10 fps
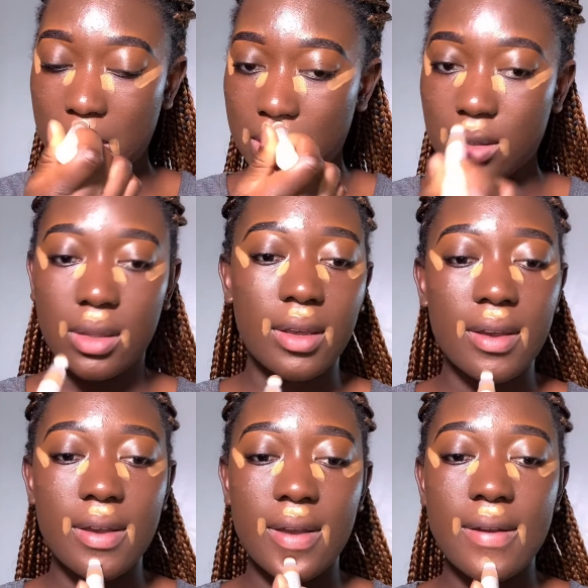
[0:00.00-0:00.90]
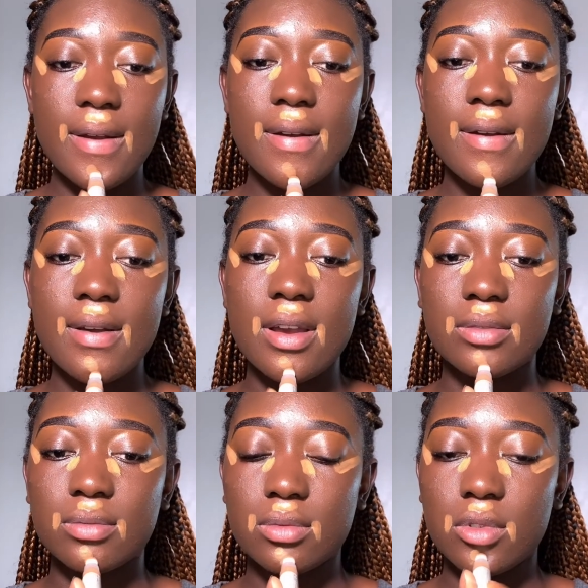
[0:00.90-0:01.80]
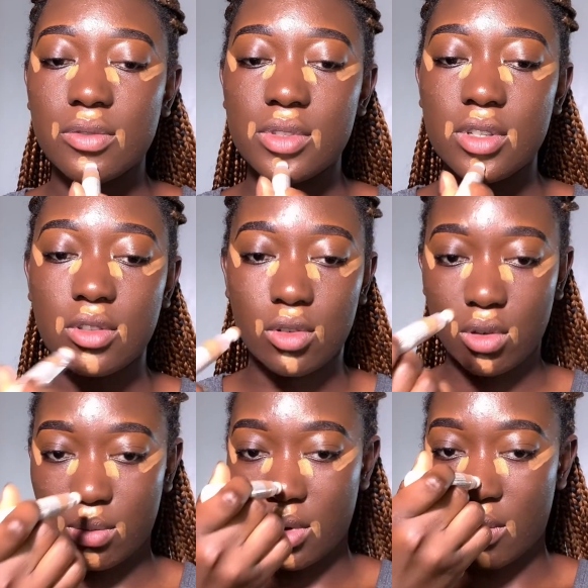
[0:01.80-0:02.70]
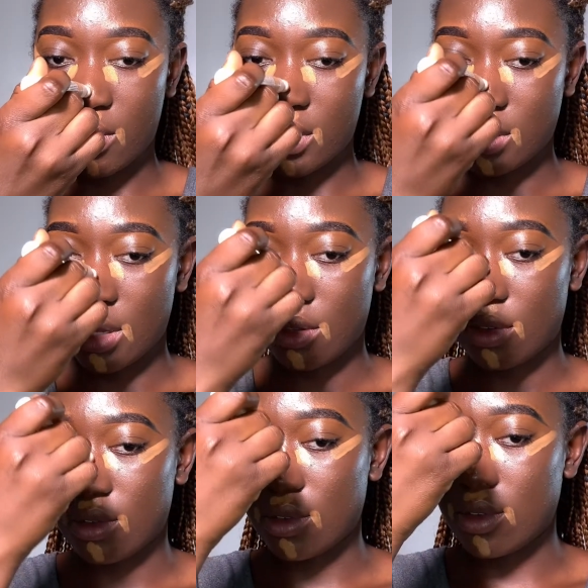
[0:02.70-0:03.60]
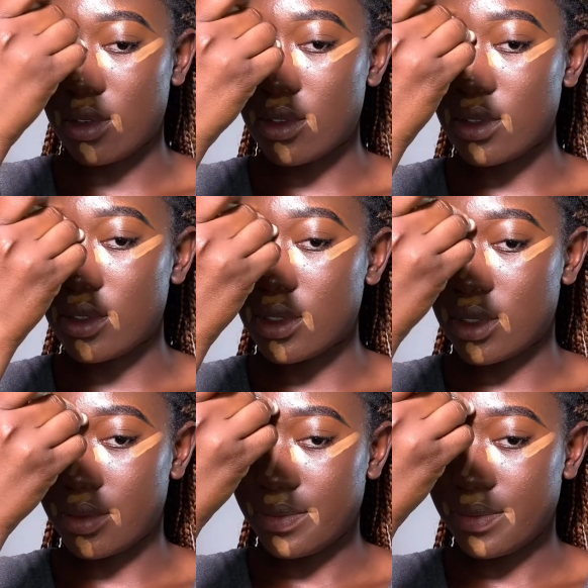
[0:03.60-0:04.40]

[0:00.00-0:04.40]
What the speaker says: there, and obviously the normal ones like your nose